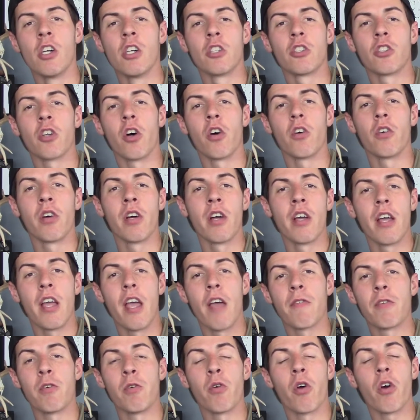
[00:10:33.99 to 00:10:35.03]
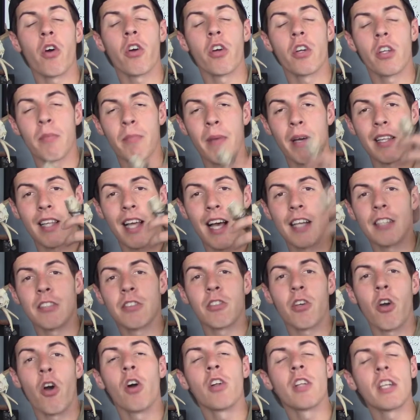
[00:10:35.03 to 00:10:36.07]
So if you heard in my
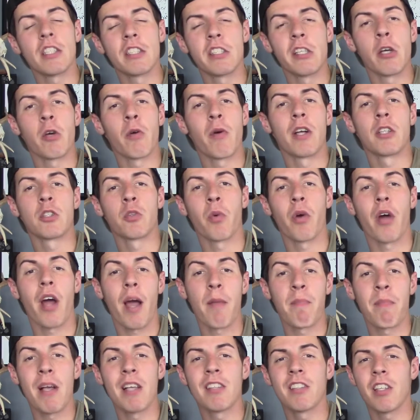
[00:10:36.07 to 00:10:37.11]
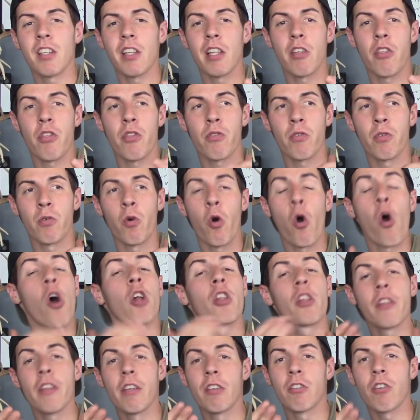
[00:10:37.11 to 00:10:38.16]
last calling sequence where I basically threw
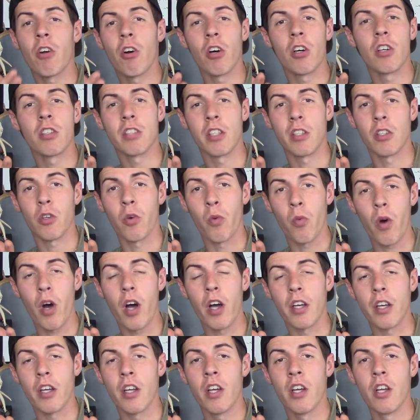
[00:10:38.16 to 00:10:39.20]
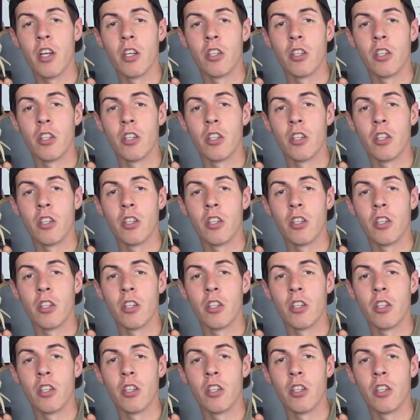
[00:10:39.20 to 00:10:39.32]
all of these calls into one,